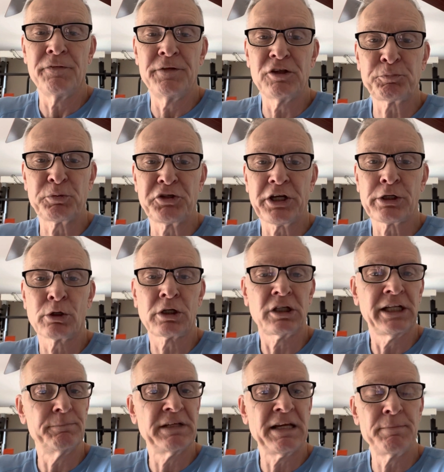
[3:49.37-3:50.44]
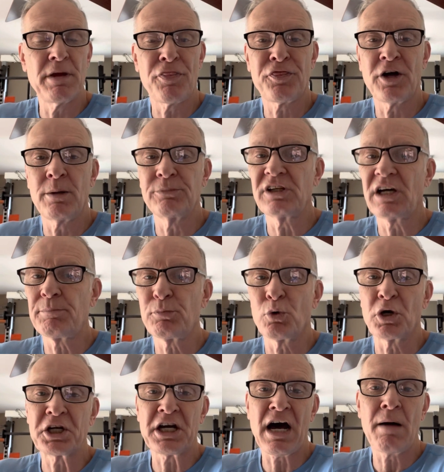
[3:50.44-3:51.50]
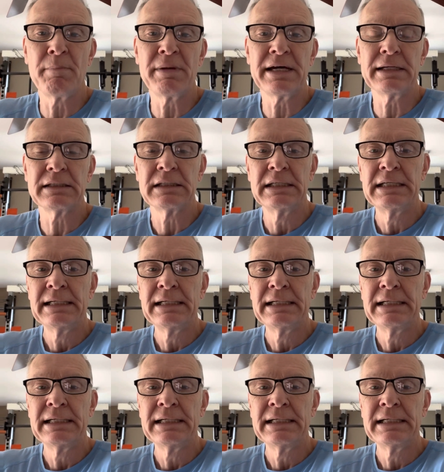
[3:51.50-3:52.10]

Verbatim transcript: this particular clip, give me a thumbs up or a comment.